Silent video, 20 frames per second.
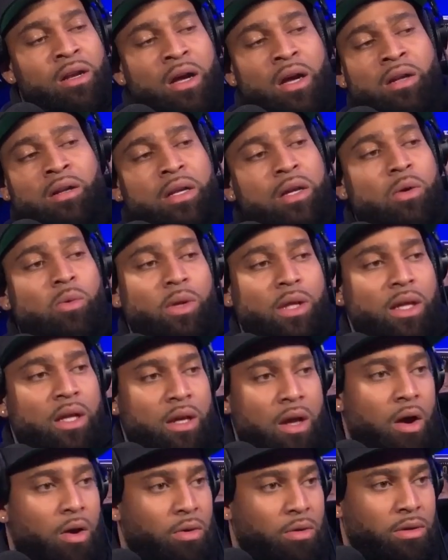unequally
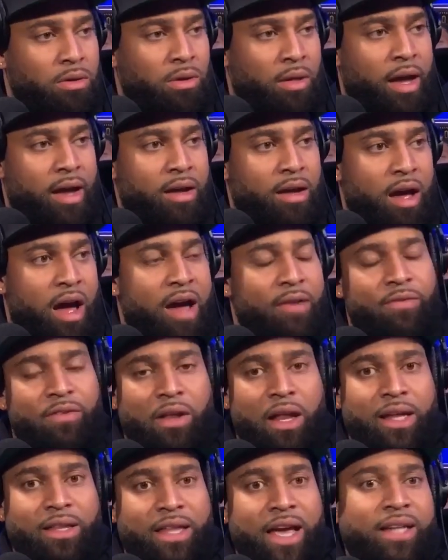yoked. Like, I feel
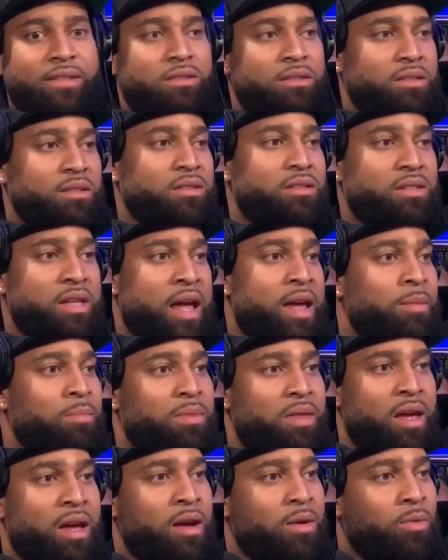like that's the same
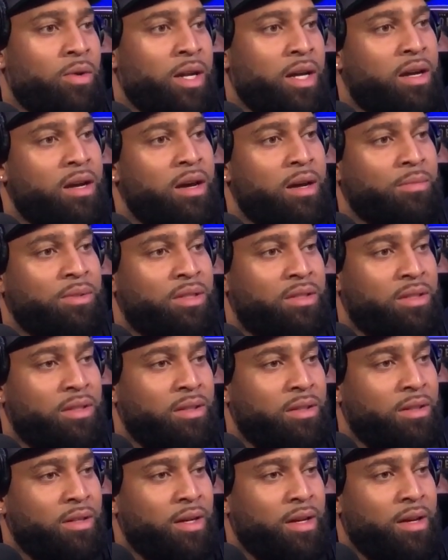thing when it comes
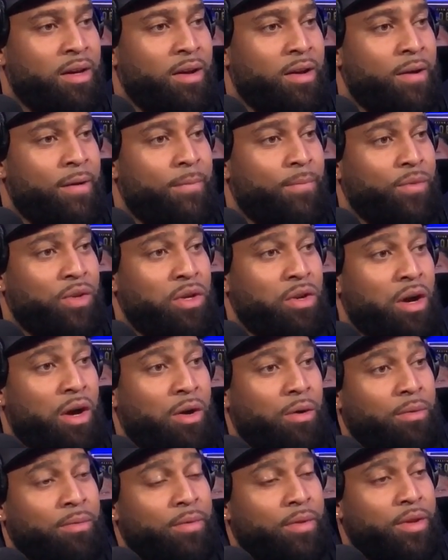to, you
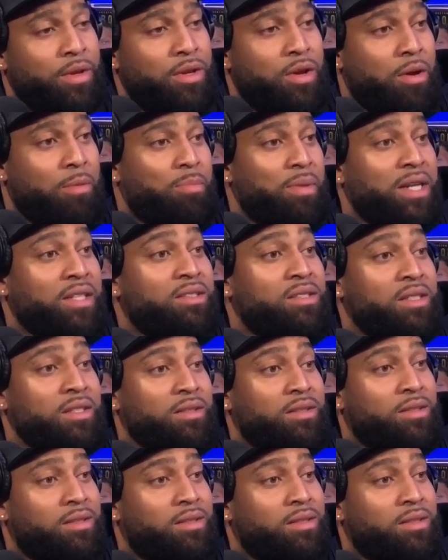know, your business.